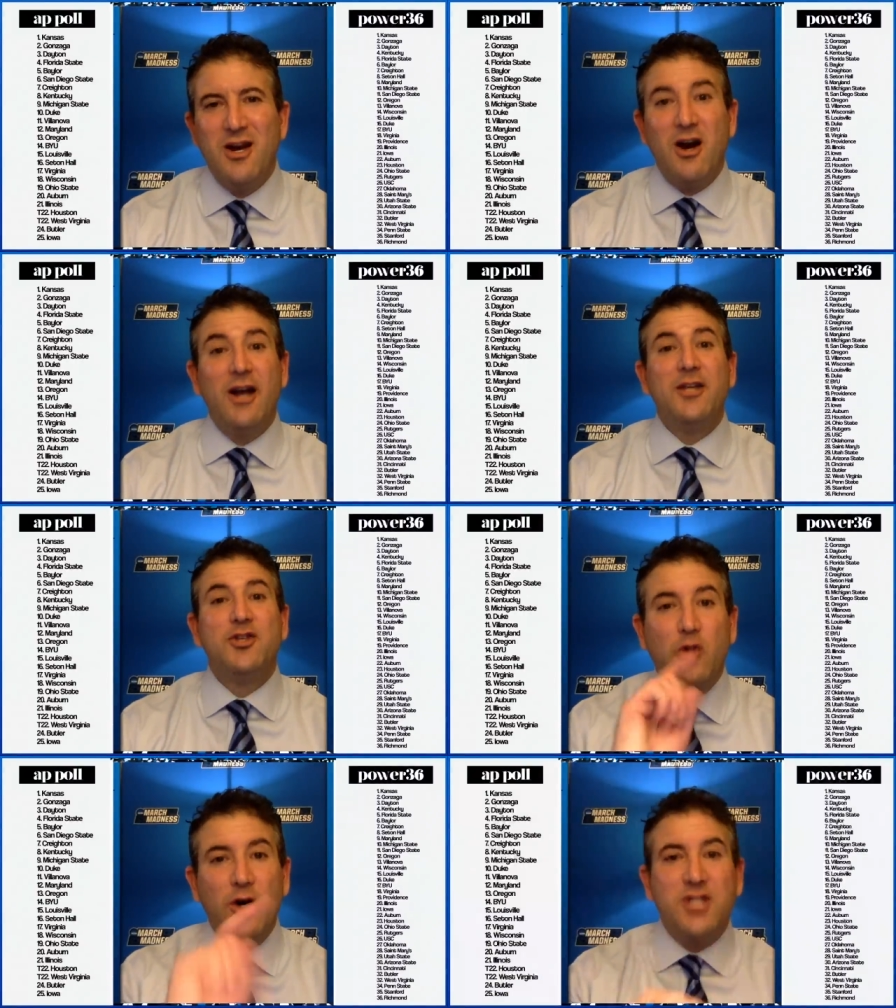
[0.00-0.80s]
All right,
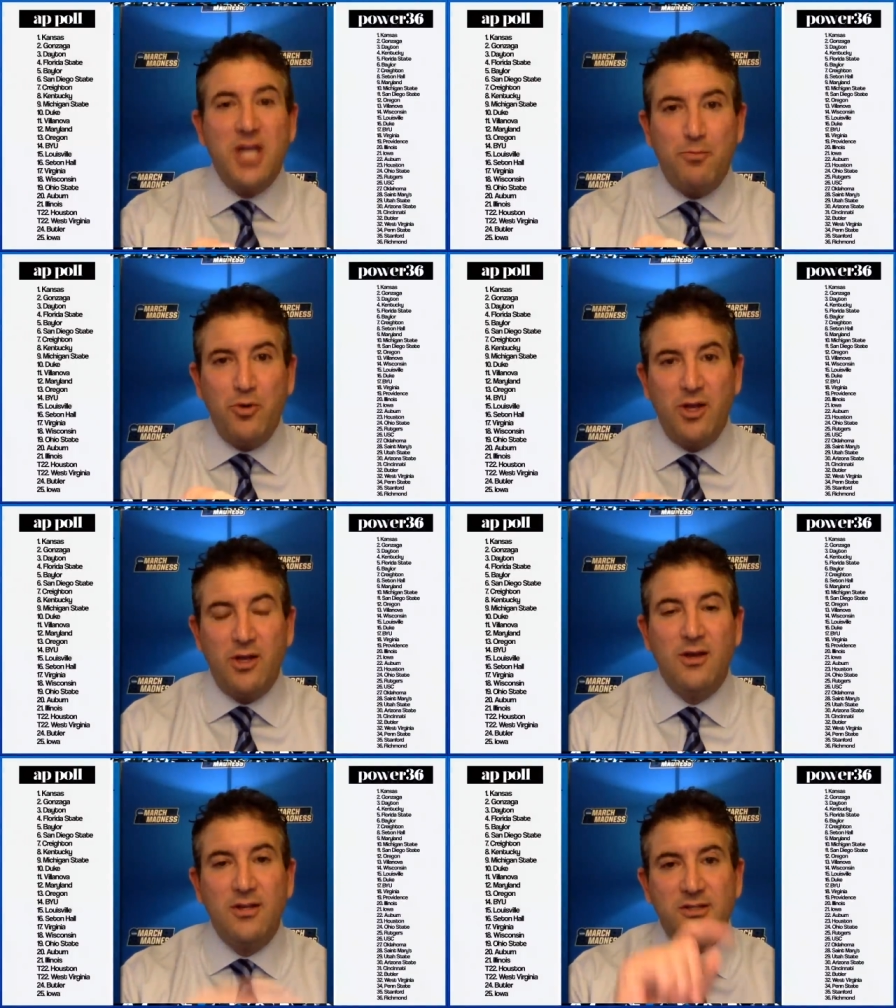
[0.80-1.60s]
enjoy Champ
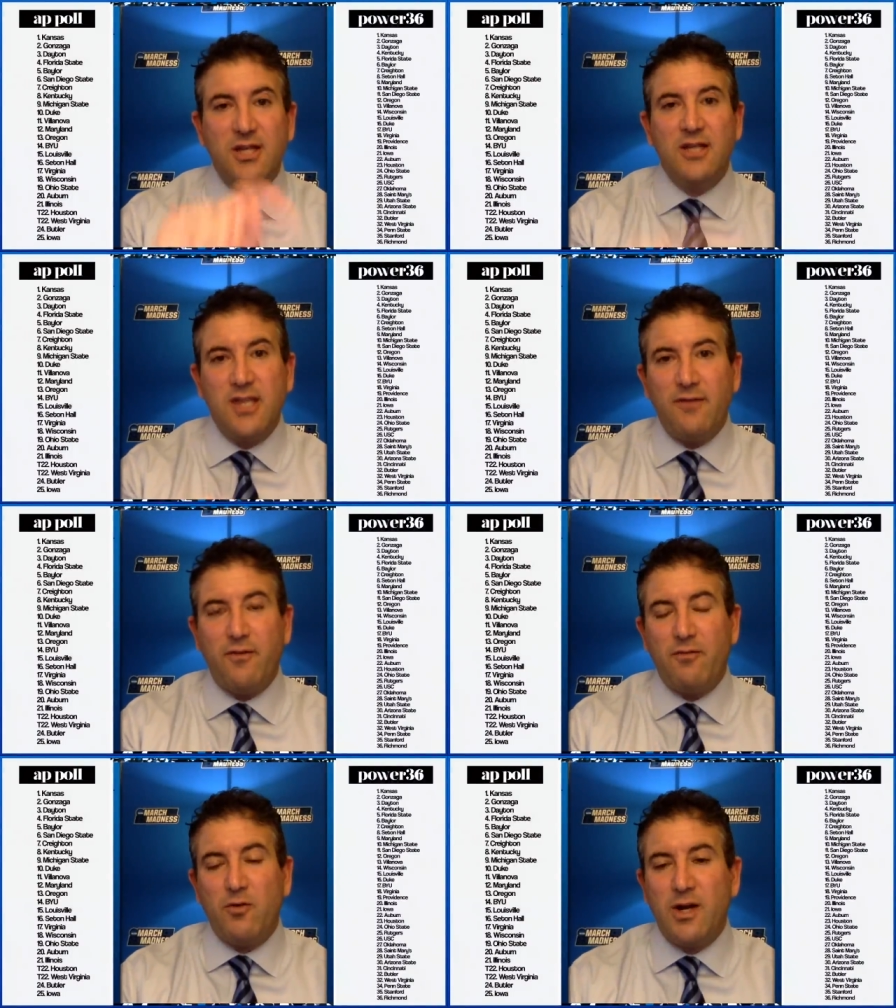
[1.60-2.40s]
Week. Stay
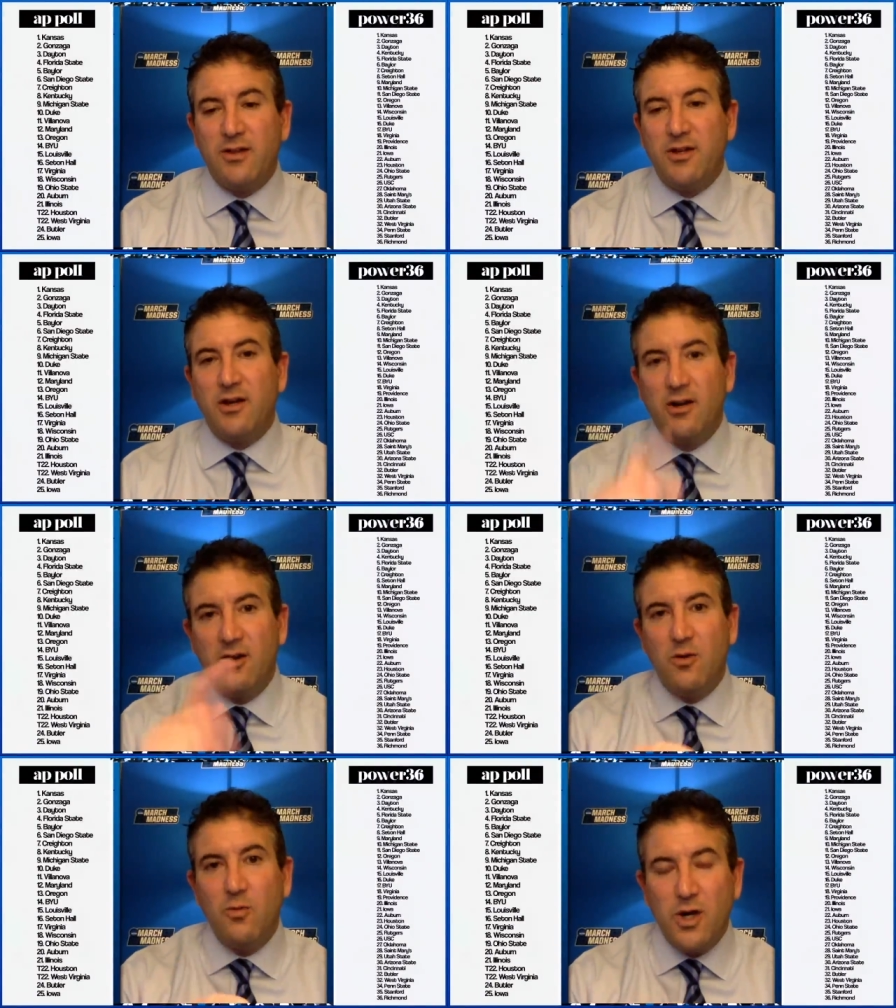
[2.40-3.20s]
safe, everyone out there.
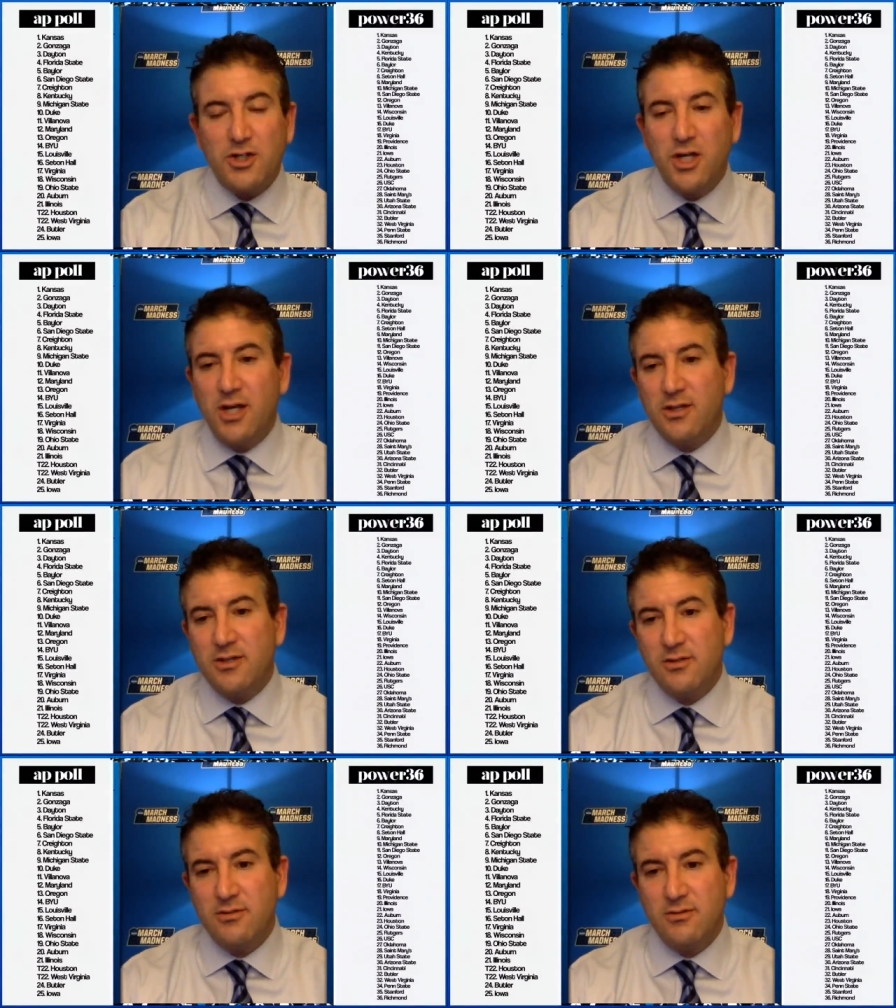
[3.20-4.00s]
Wash your
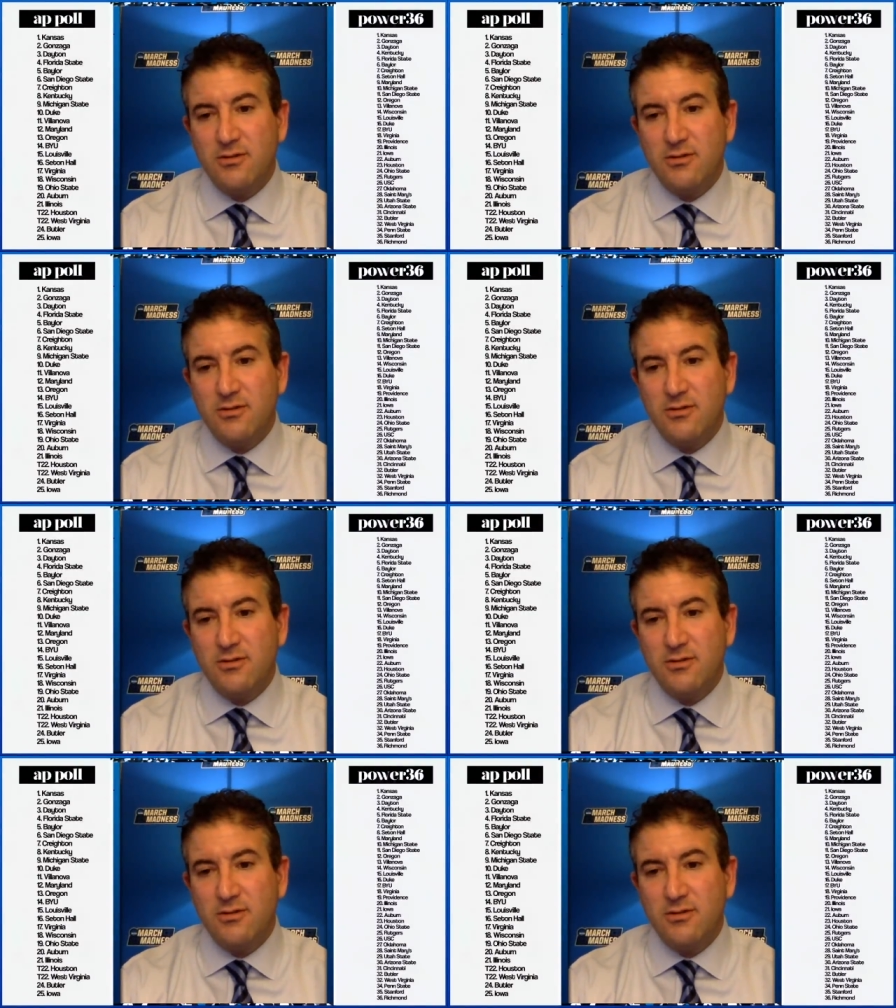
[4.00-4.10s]
hands.